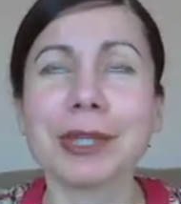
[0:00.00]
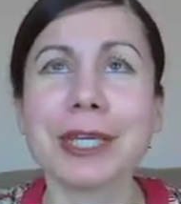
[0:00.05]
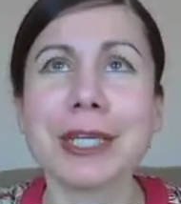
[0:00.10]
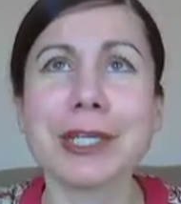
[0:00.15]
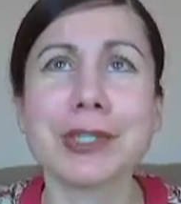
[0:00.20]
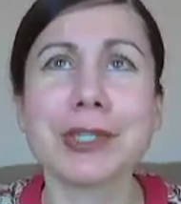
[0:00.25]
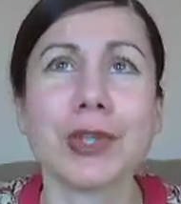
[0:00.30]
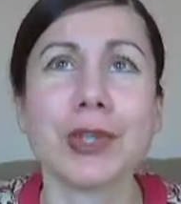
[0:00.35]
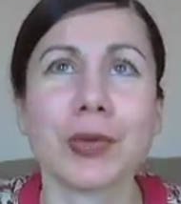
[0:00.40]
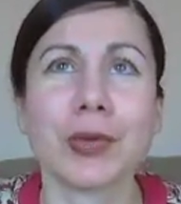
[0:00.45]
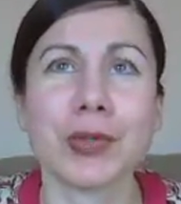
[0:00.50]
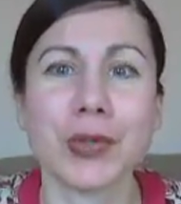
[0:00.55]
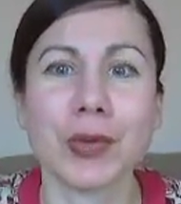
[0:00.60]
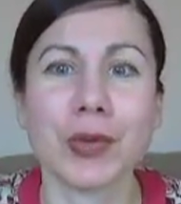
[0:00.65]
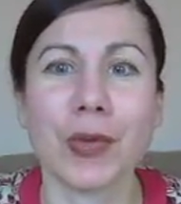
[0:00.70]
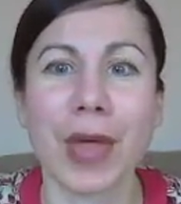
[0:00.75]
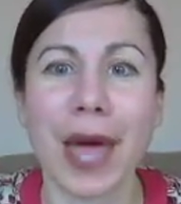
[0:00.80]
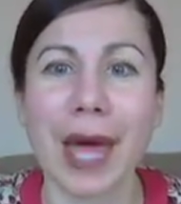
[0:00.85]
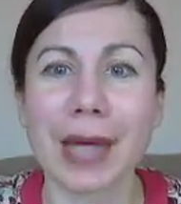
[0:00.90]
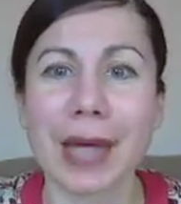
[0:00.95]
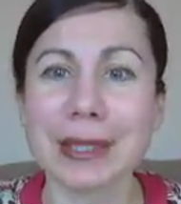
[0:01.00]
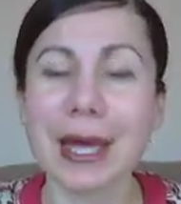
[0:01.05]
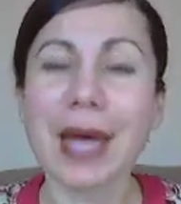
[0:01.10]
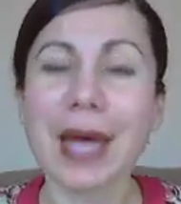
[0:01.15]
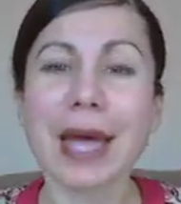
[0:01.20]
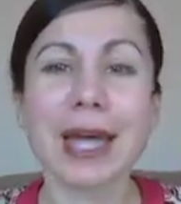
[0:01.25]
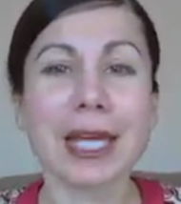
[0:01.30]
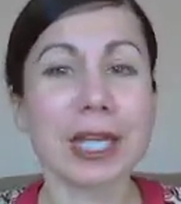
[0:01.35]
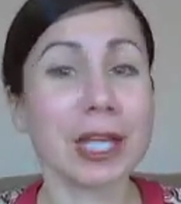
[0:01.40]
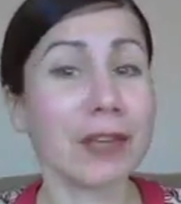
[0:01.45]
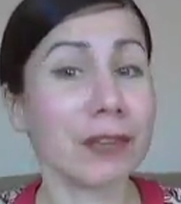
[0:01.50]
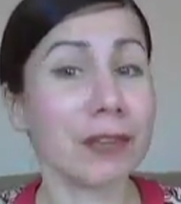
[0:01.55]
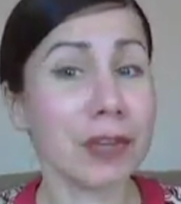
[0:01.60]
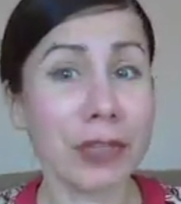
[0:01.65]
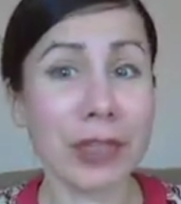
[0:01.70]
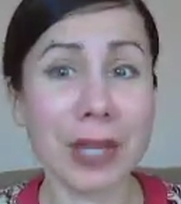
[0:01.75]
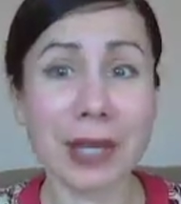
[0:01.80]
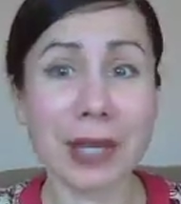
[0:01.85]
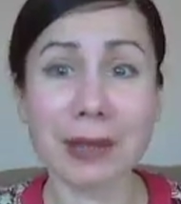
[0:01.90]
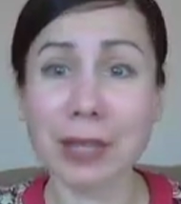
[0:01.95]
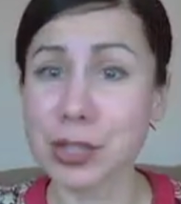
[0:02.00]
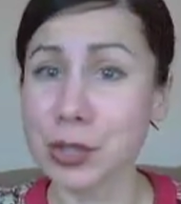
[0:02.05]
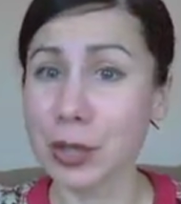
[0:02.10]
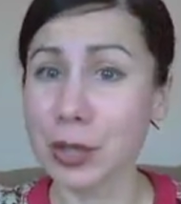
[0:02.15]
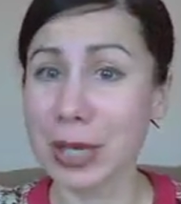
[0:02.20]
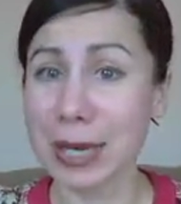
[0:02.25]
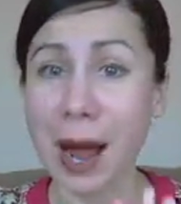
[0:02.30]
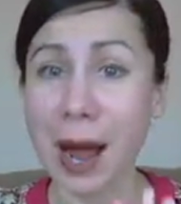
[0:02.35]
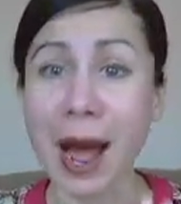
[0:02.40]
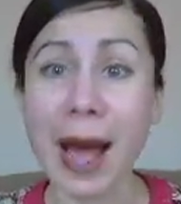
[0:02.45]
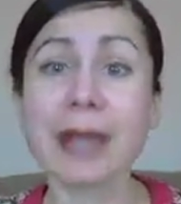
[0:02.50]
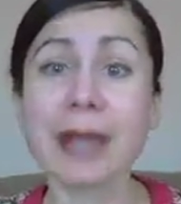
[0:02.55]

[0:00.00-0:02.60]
Please don't do that. If you think that you can